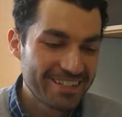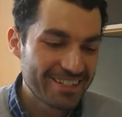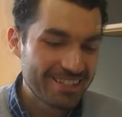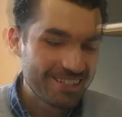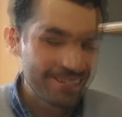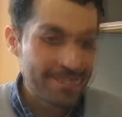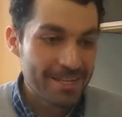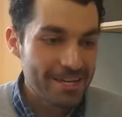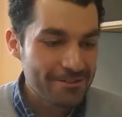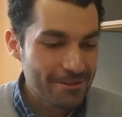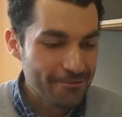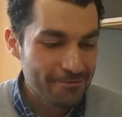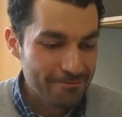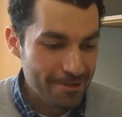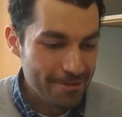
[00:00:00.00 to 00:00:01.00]
My area
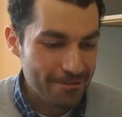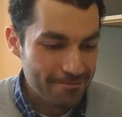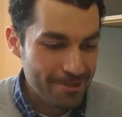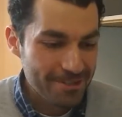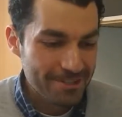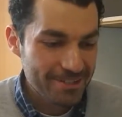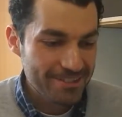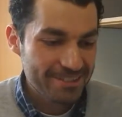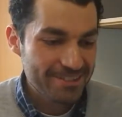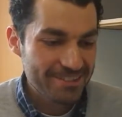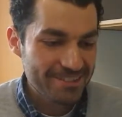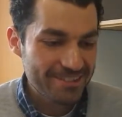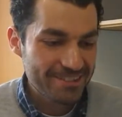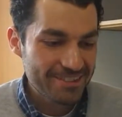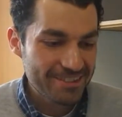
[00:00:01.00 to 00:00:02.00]
of mathematics
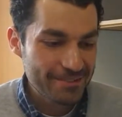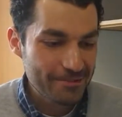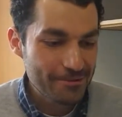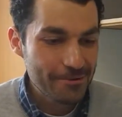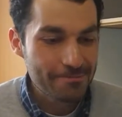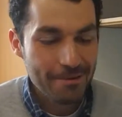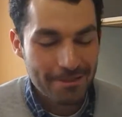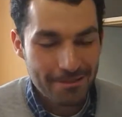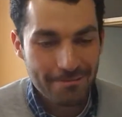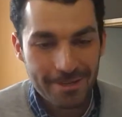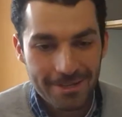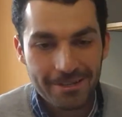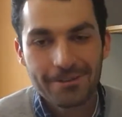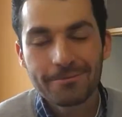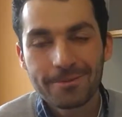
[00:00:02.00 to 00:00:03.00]
is called
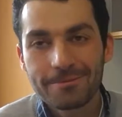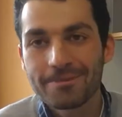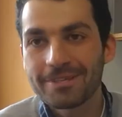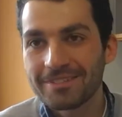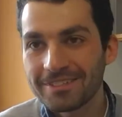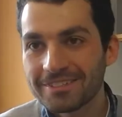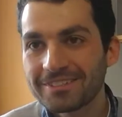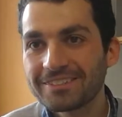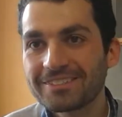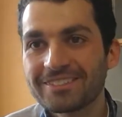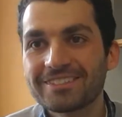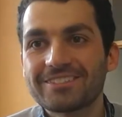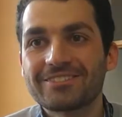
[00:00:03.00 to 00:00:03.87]
mathematical optimization.